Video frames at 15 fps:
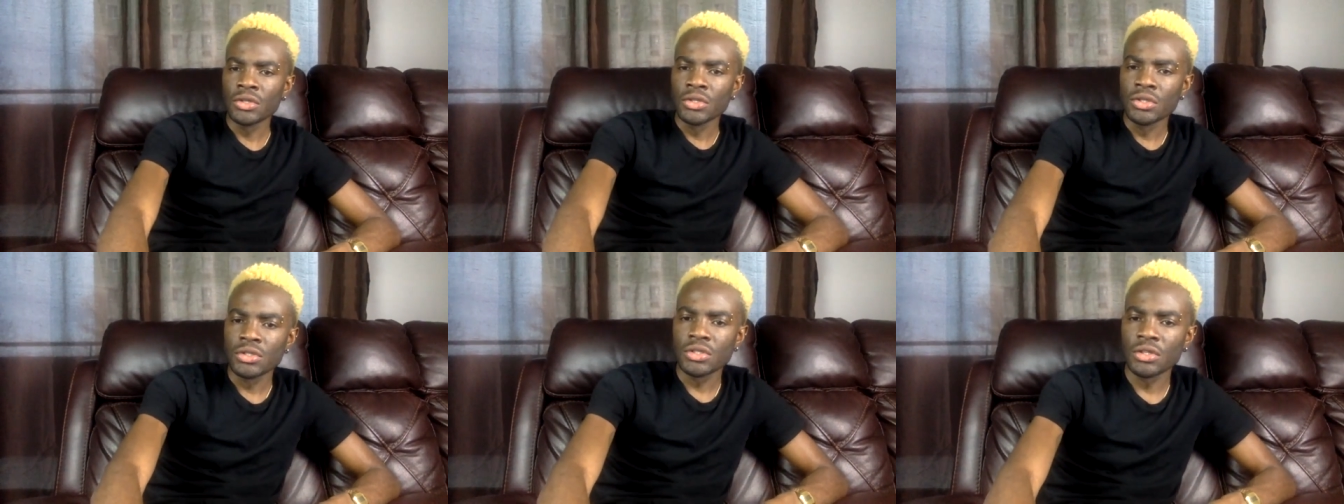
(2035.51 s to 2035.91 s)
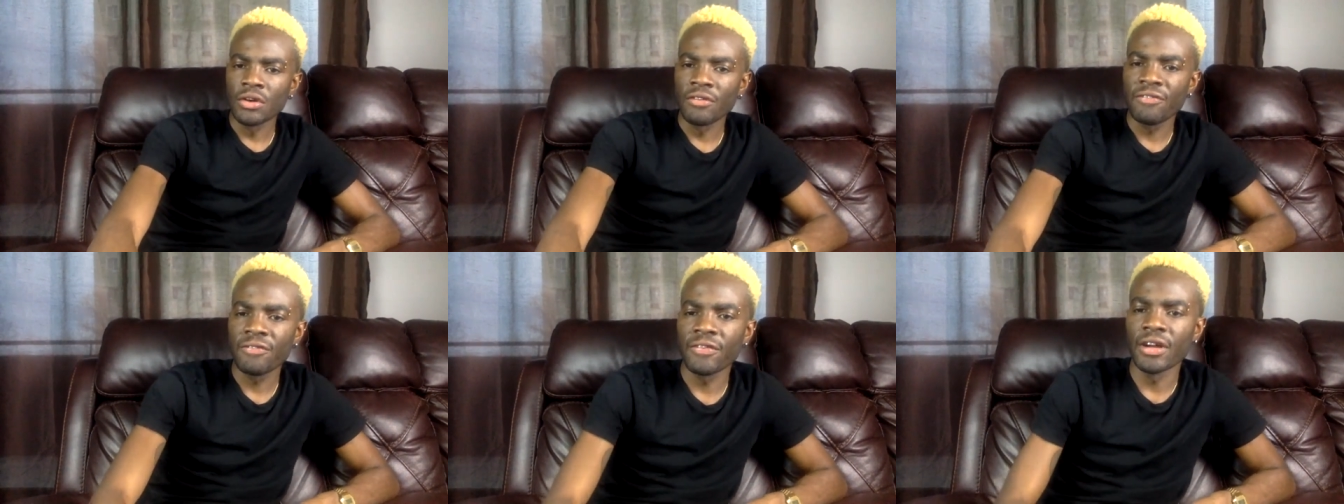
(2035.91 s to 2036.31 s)
So
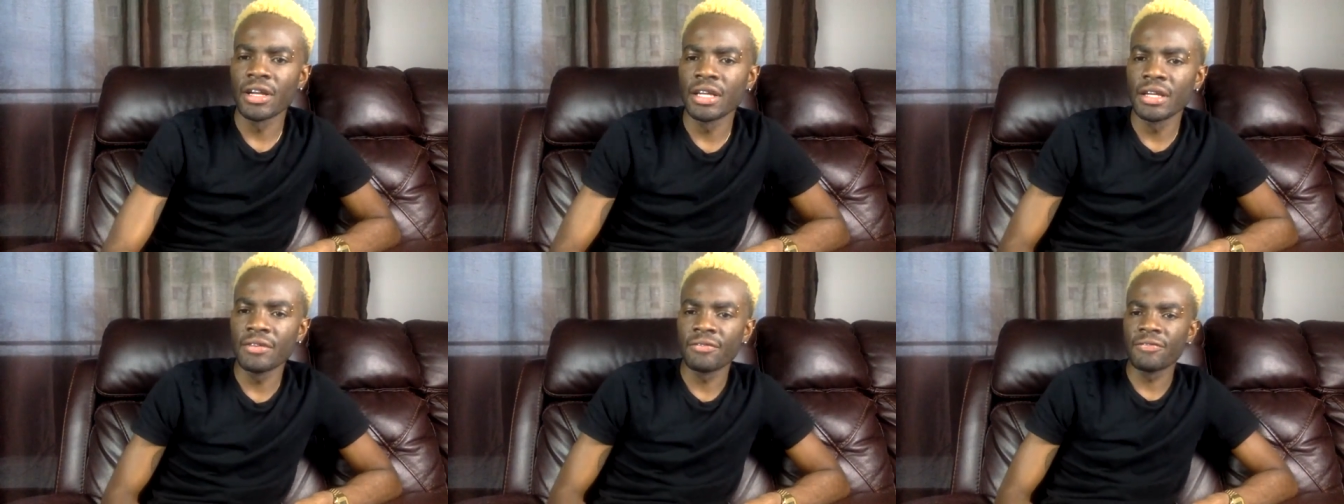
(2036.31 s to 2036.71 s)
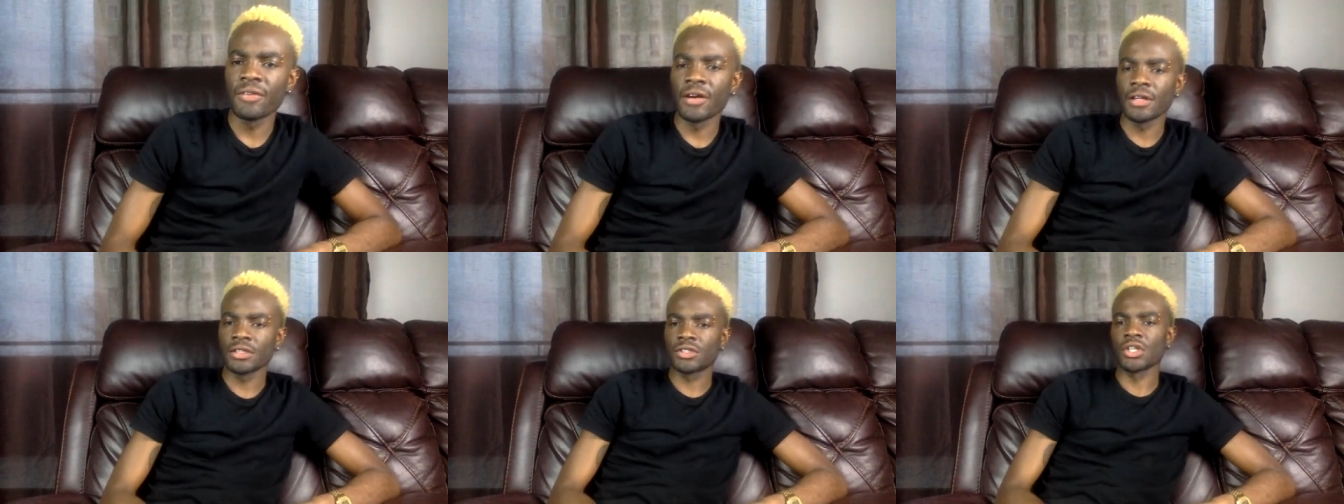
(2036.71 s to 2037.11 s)
for the
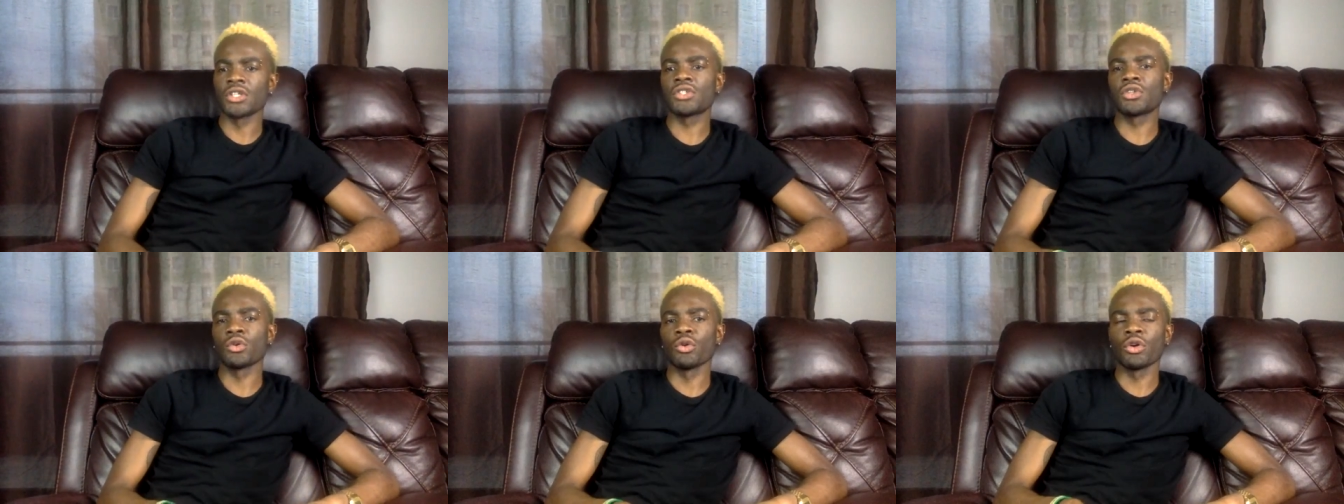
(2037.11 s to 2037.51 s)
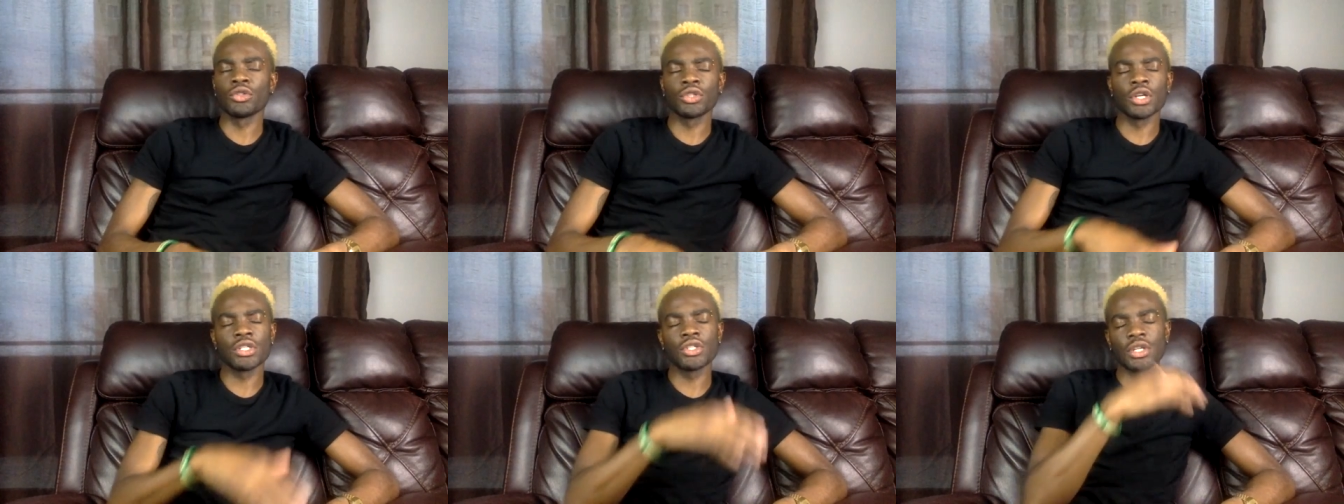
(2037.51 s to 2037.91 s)
for just to
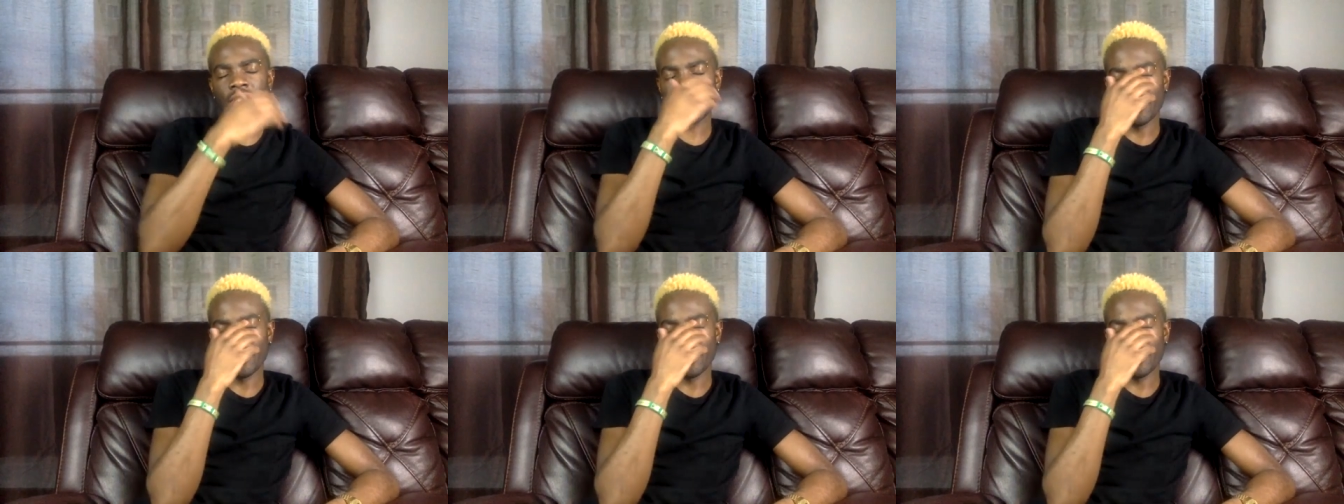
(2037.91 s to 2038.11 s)
just just a